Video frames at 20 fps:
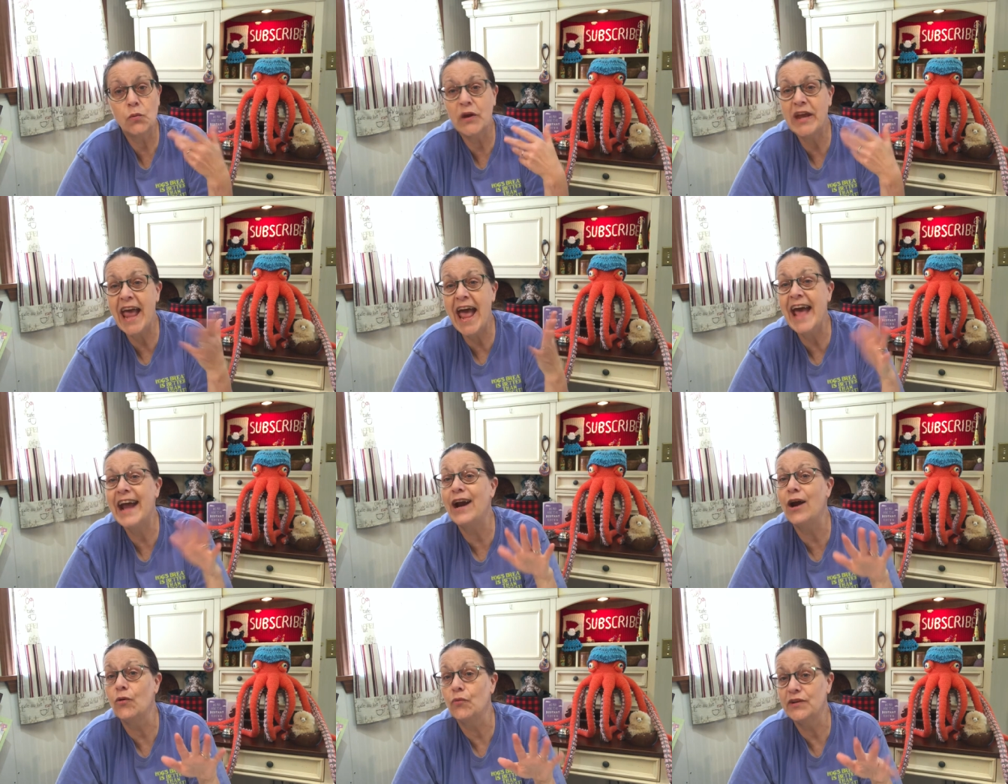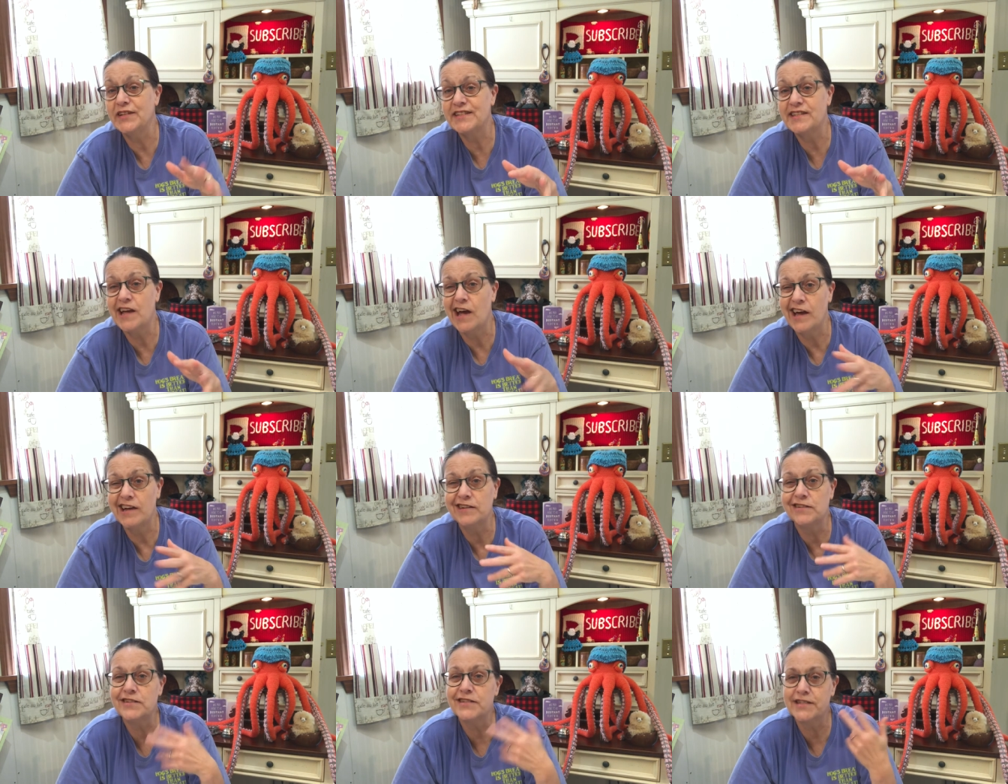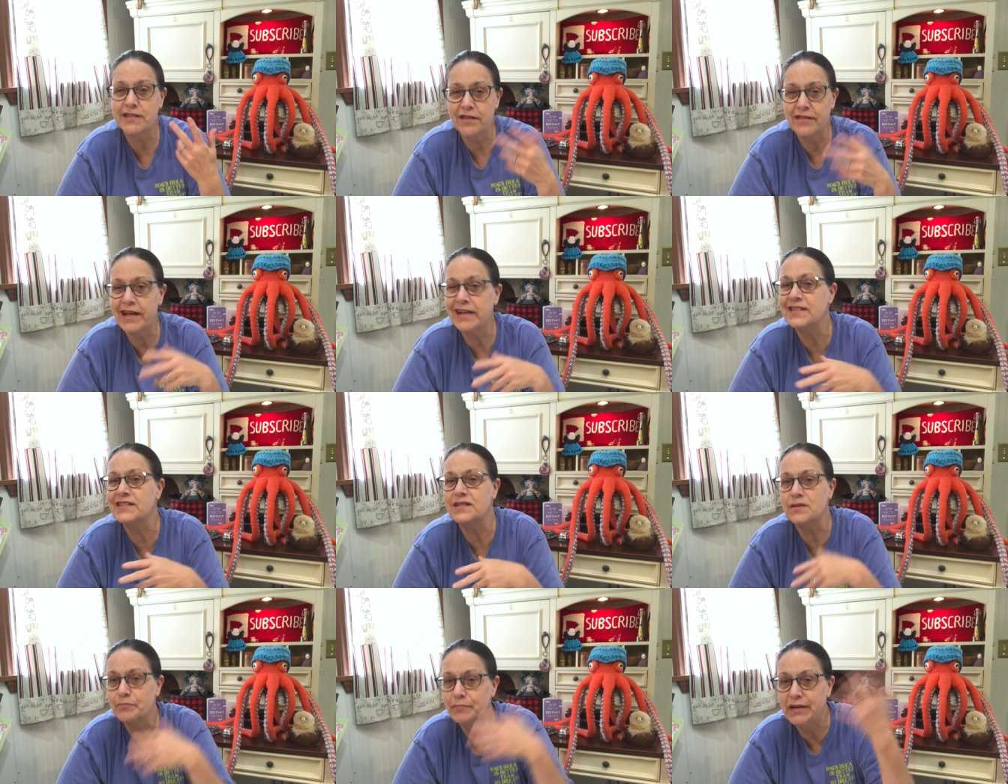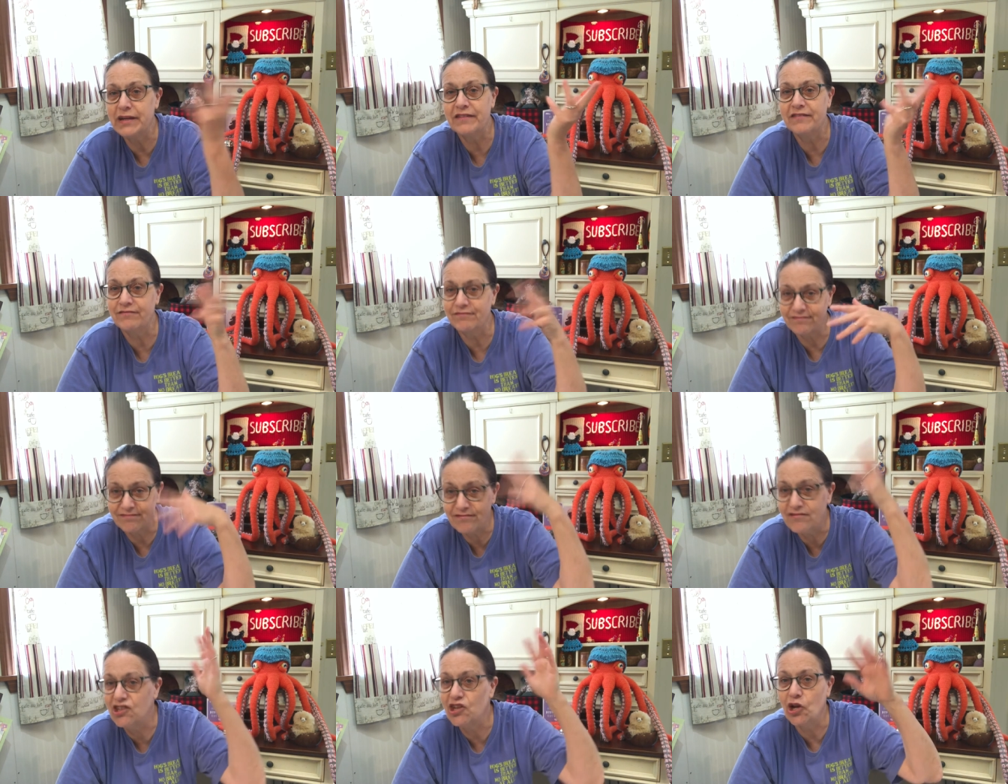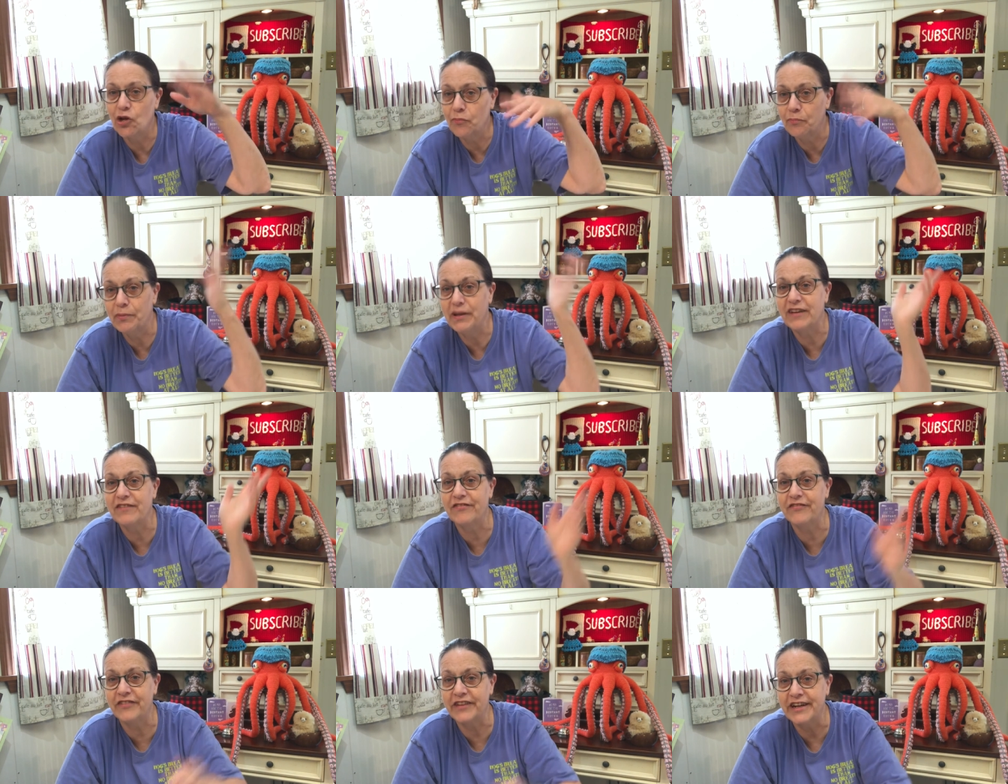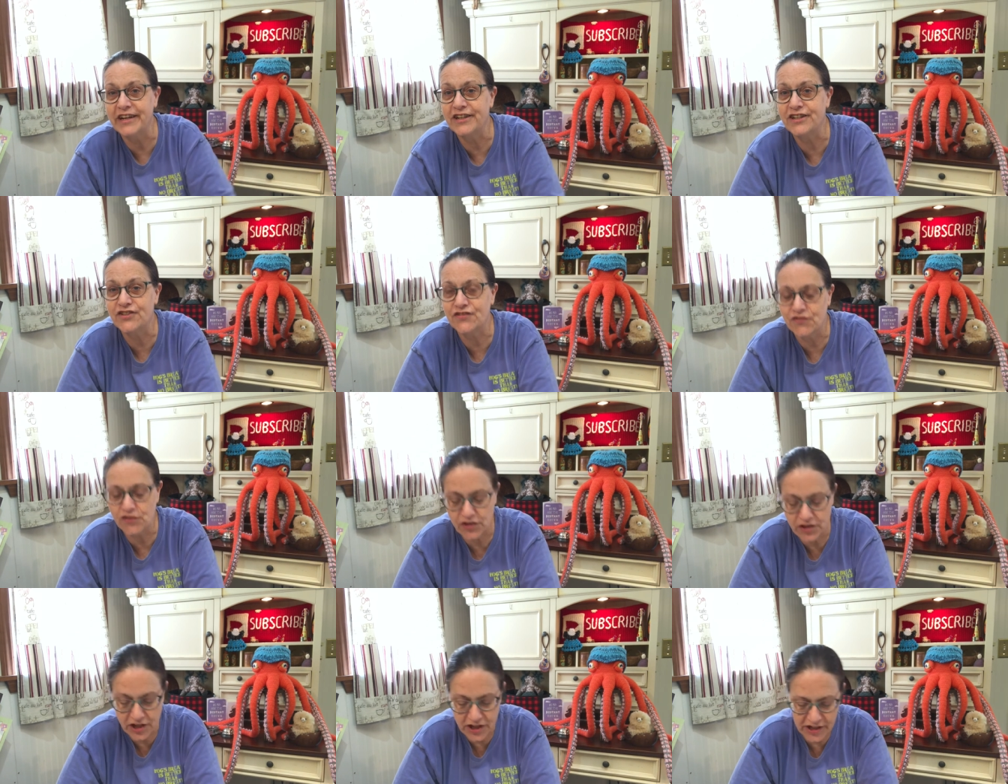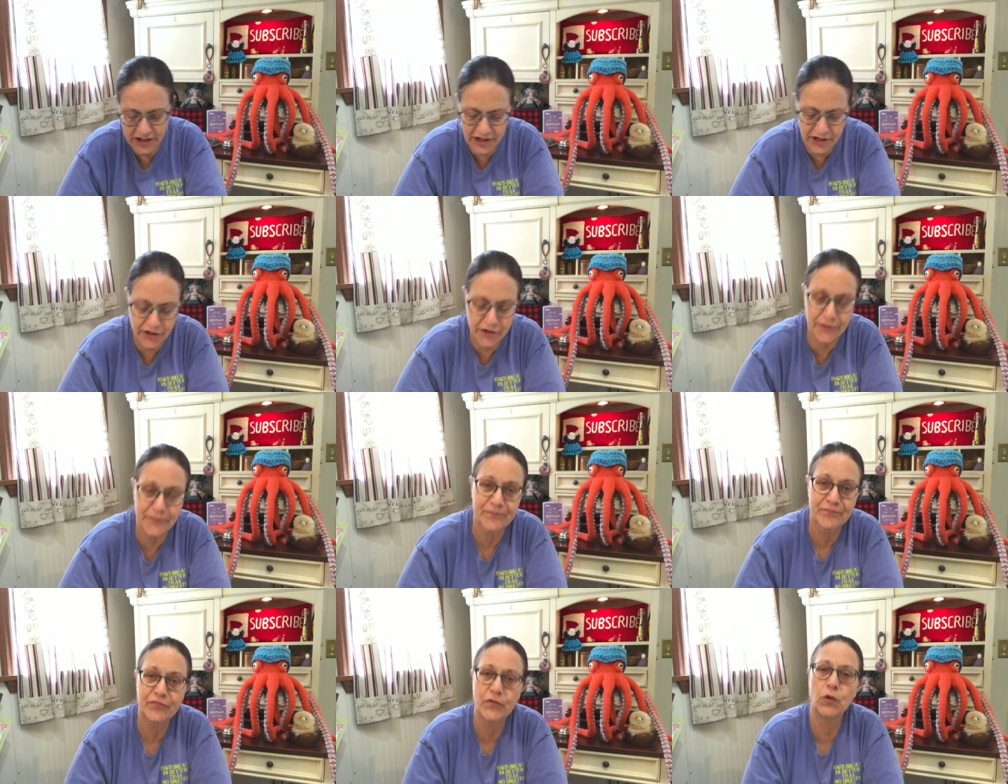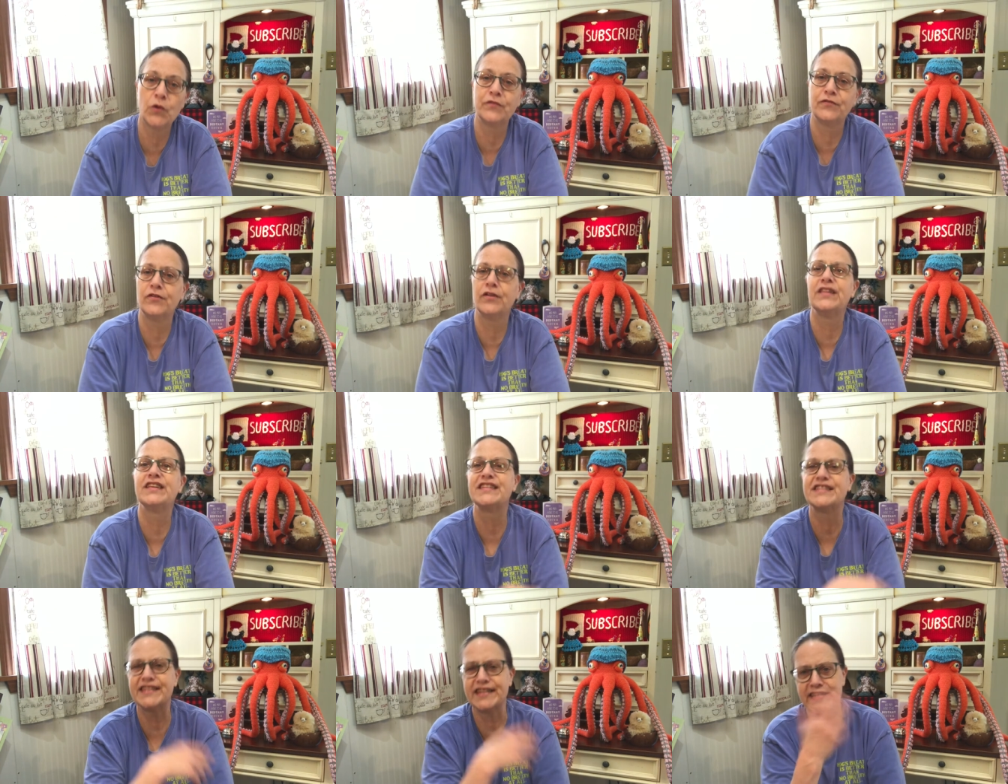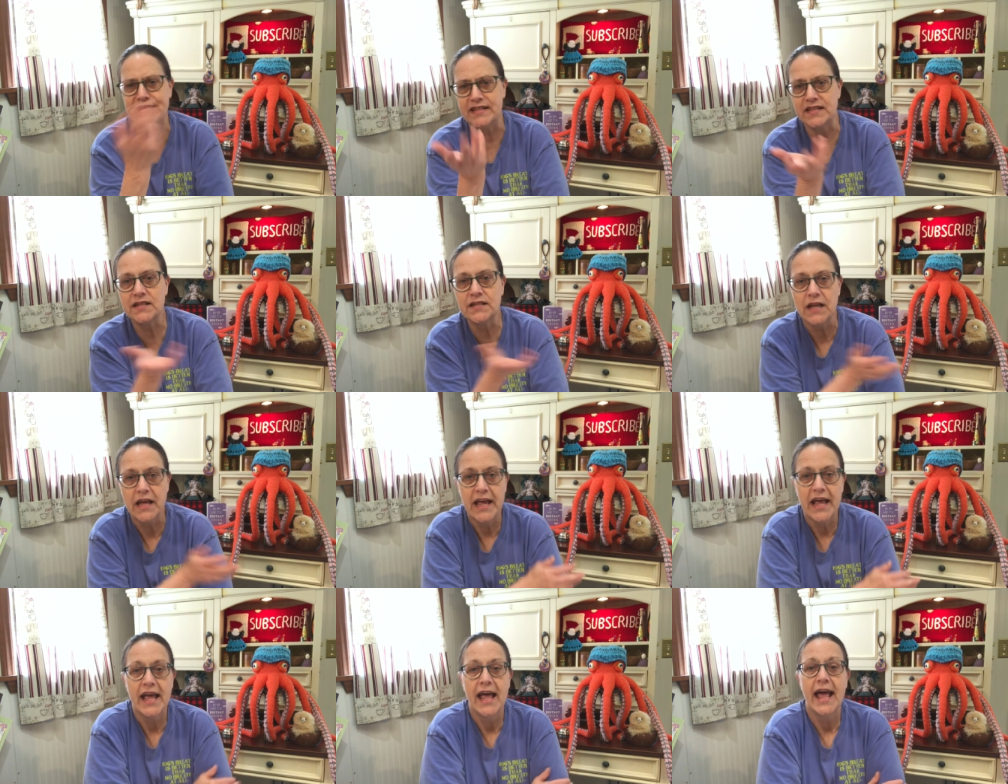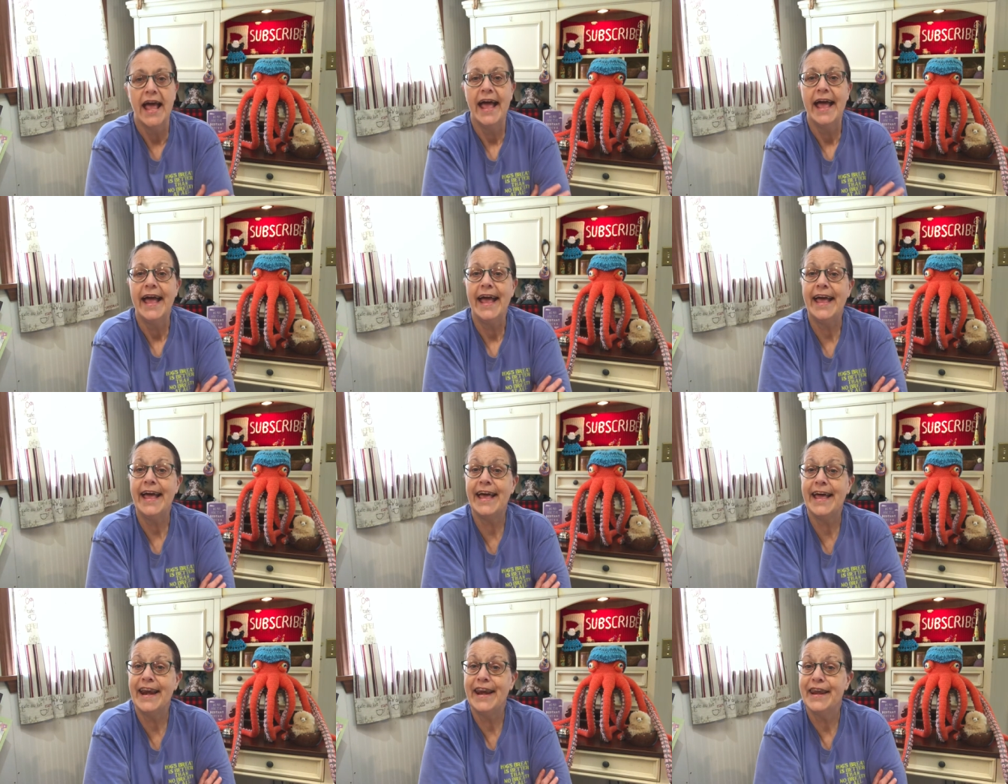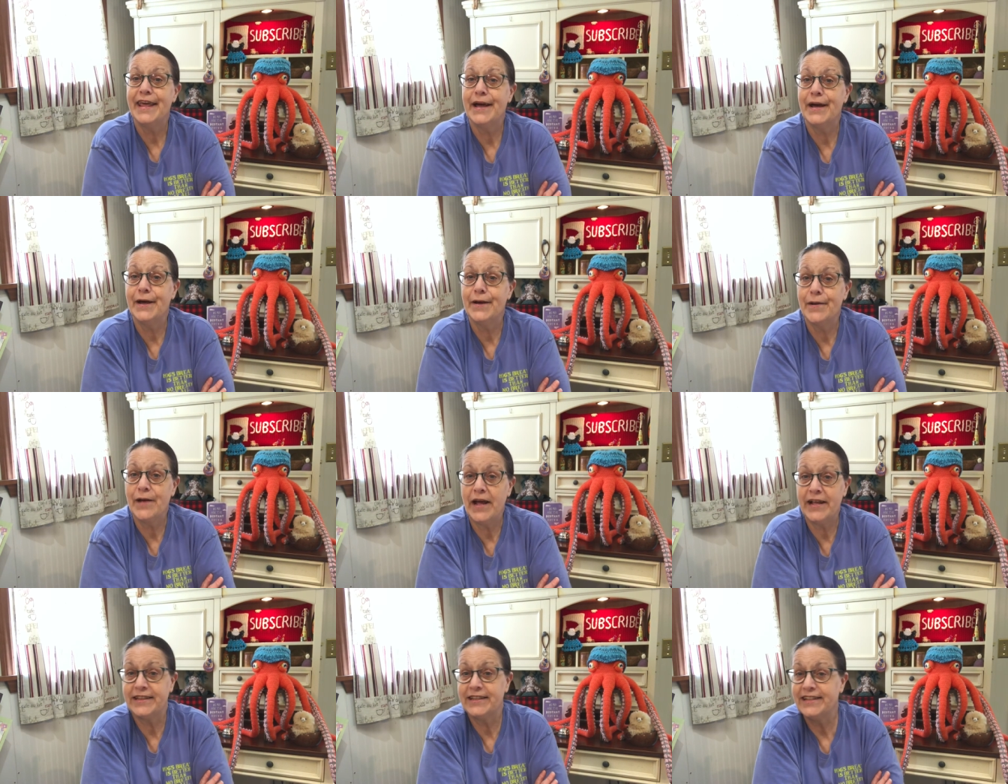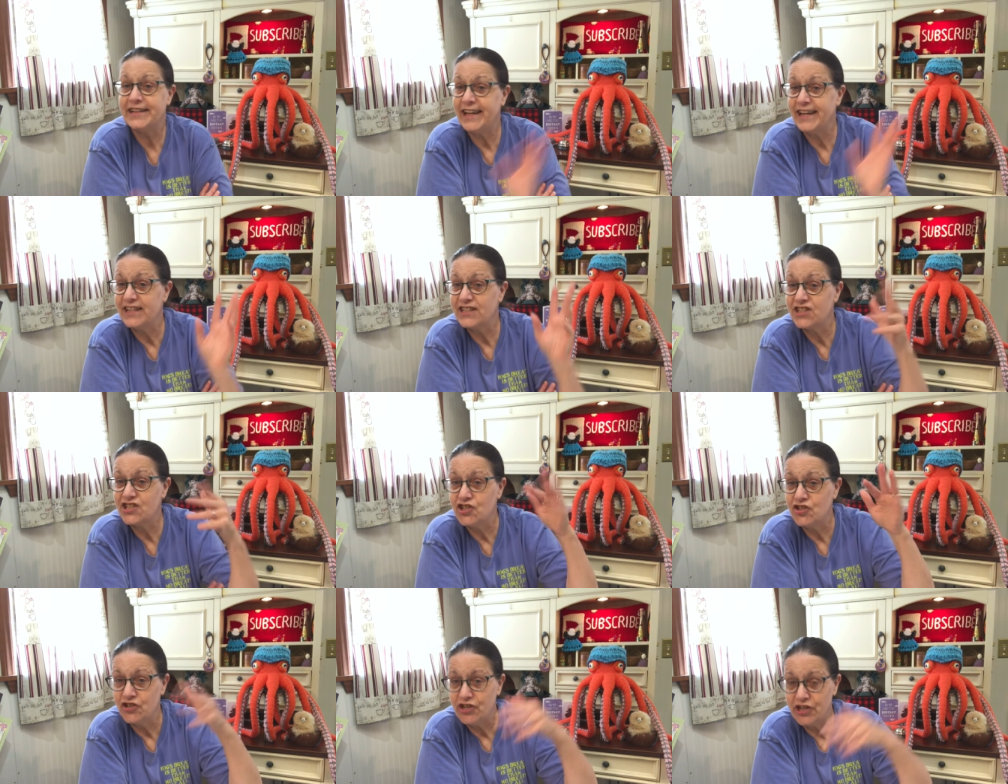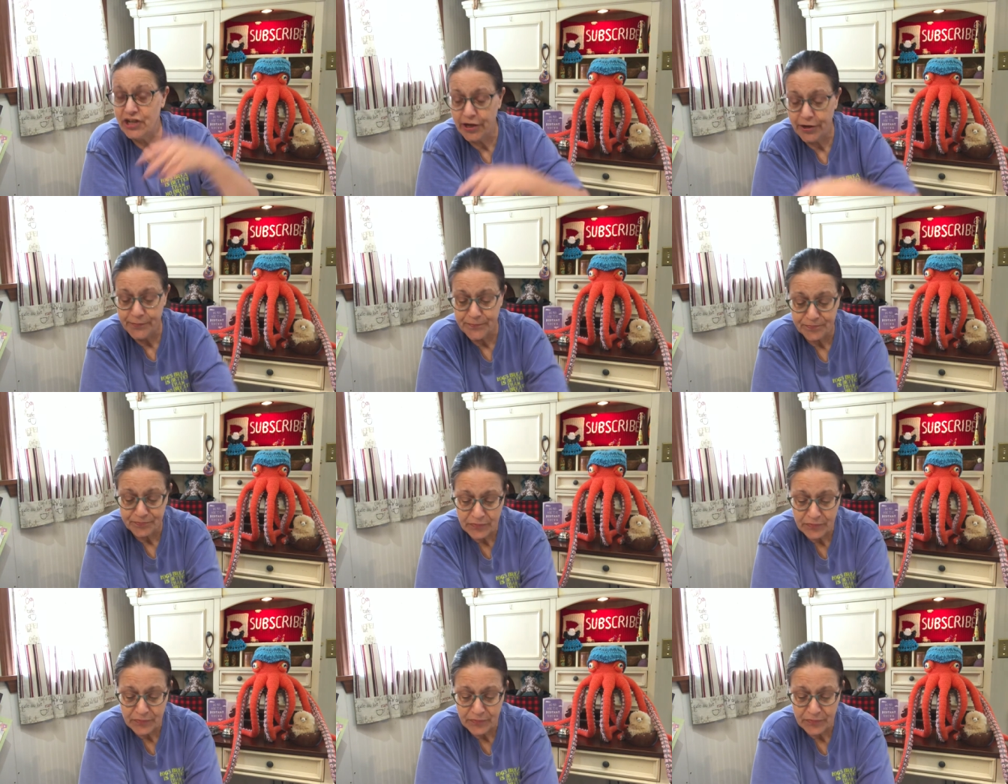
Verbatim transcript: We had our recital, so that's the big, you know, big finish for the year or for the season, and uh, at the dance studio.